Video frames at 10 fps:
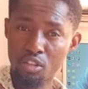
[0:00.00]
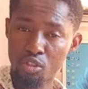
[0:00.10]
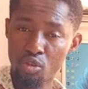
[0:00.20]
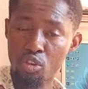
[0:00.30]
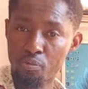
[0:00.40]

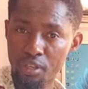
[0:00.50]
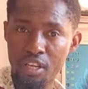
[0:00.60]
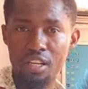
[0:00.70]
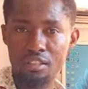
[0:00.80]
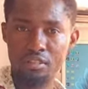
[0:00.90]
studio
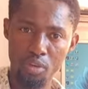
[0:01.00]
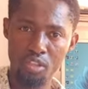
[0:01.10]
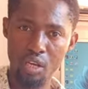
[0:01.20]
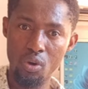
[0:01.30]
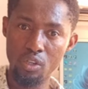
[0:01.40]
speakers
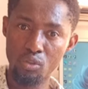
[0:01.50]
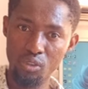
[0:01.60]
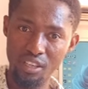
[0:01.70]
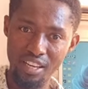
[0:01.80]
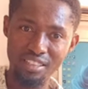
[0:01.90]
because I want
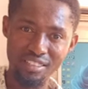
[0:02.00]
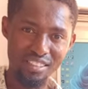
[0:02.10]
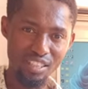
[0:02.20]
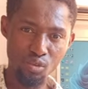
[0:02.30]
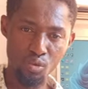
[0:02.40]
to get
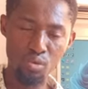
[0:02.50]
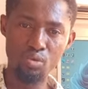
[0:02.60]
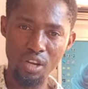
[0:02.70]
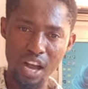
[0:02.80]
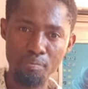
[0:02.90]
a
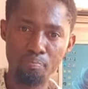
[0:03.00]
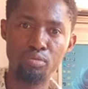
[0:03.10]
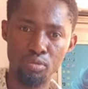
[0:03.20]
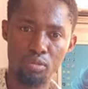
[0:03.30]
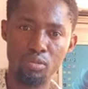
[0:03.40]
good
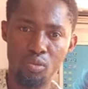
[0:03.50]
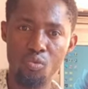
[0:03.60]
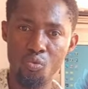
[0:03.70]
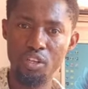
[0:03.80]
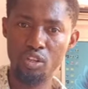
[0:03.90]
output
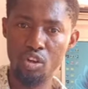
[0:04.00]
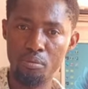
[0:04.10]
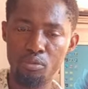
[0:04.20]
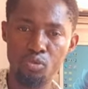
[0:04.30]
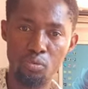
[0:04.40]
when it
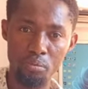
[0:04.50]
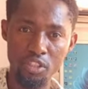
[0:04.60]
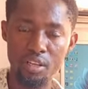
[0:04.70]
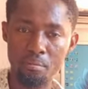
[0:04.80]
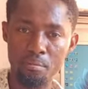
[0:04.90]
comes to mixing and